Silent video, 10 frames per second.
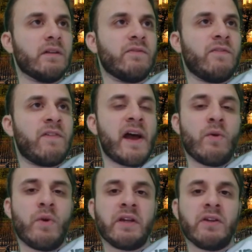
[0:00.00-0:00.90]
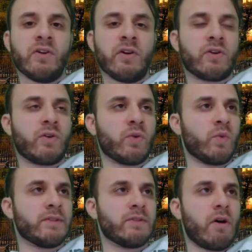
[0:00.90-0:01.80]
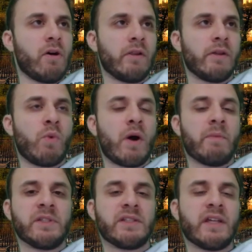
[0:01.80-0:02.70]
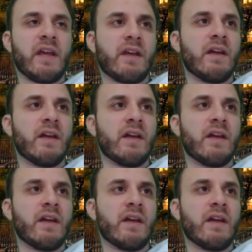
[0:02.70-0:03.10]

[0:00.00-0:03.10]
Firing your crew is only one mistake.